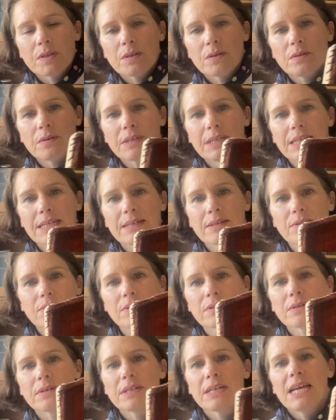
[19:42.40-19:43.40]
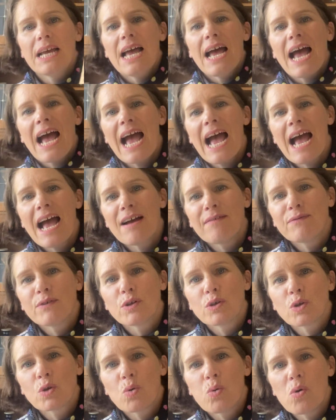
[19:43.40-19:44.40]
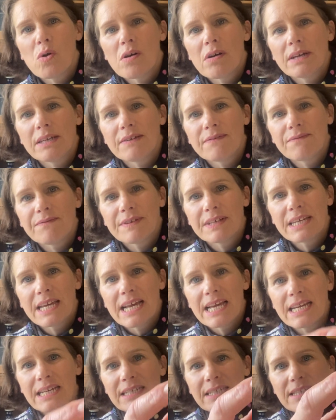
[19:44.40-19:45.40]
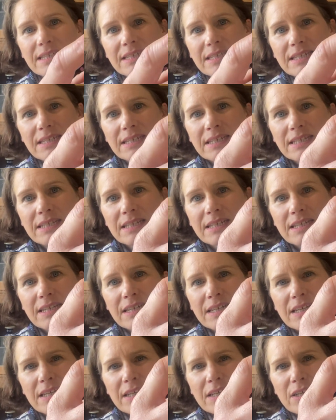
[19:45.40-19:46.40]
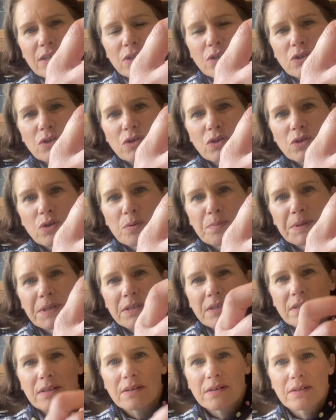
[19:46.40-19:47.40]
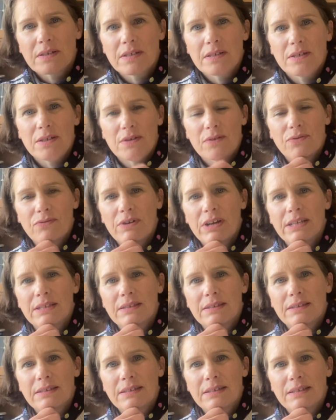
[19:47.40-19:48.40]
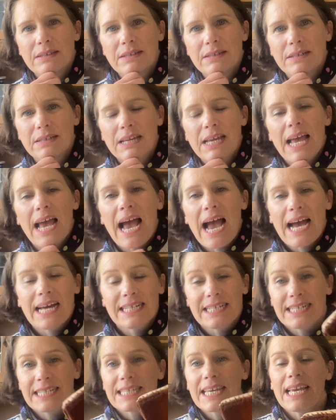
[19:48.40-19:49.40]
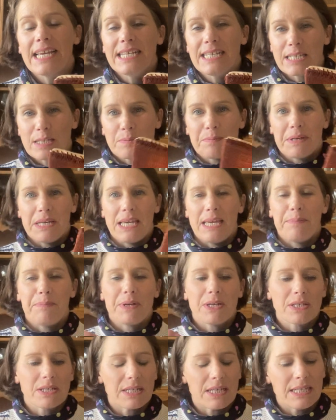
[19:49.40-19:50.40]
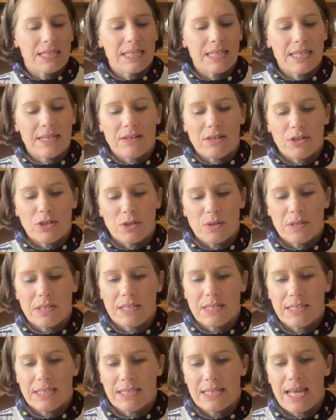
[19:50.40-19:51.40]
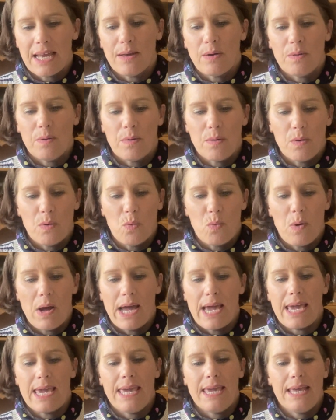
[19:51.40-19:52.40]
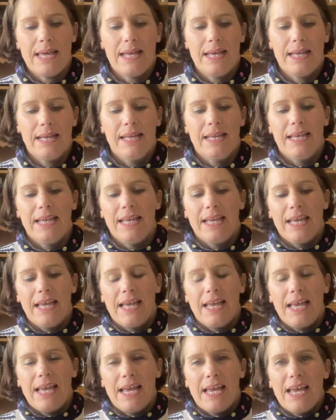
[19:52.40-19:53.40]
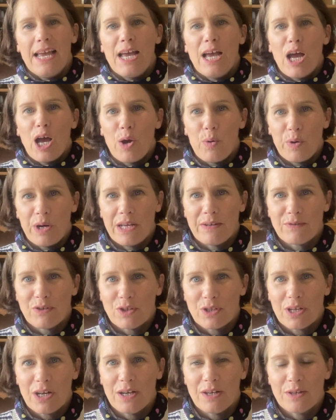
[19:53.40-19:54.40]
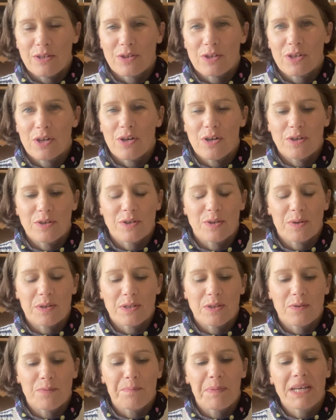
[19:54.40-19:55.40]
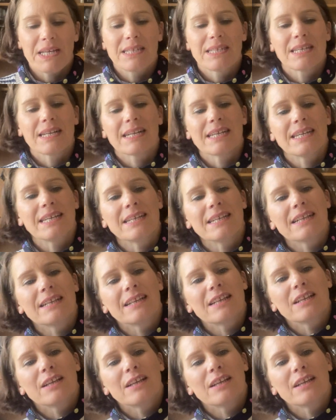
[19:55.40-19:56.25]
on the outside. Haven't quite finessed stopping and starting new threads. And it takes me, because I sit there and I do it in a set way, and when I have to start, so I sort of basically